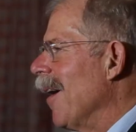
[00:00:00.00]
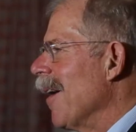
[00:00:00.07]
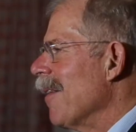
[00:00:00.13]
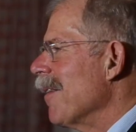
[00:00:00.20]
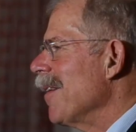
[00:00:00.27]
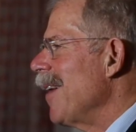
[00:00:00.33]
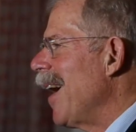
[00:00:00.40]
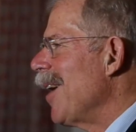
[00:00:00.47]

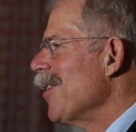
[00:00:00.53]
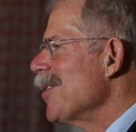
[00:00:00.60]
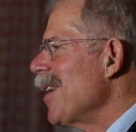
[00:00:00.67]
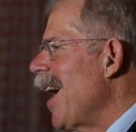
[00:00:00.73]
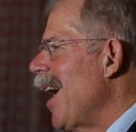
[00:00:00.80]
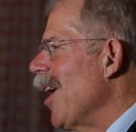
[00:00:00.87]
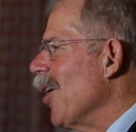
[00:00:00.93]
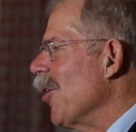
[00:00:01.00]
The
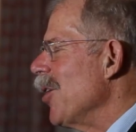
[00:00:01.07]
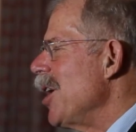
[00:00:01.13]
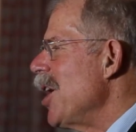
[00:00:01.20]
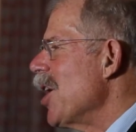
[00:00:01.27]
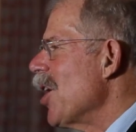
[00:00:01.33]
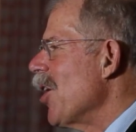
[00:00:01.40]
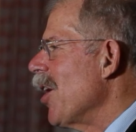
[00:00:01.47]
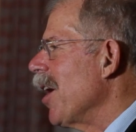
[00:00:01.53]
downtown
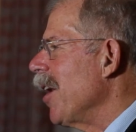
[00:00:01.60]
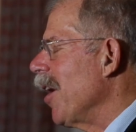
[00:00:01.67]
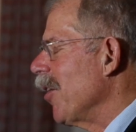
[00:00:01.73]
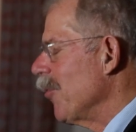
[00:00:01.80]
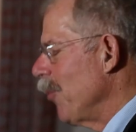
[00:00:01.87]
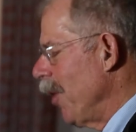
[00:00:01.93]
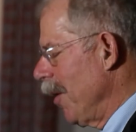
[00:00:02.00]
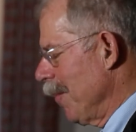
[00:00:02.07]
here and
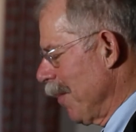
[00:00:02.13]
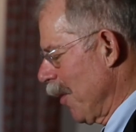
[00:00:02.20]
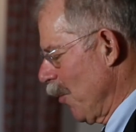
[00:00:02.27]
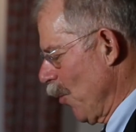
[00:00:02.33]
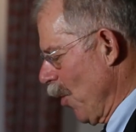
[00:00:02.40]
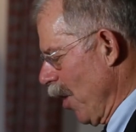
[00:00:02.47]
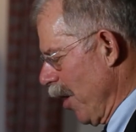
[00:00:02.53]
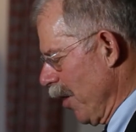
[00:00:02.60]
elsewhere
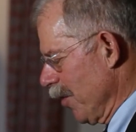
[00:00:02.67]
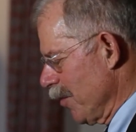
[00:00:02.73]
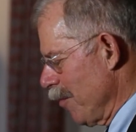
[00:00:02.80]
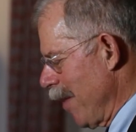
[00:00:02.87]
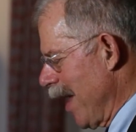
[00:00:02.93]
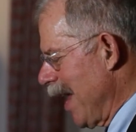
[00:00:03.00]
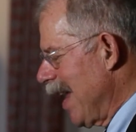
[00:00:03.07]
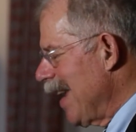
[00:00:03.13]
was
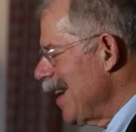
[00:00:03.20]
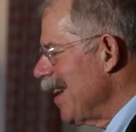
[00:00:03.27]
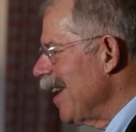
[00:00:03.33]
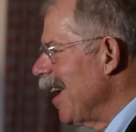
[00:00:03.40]
made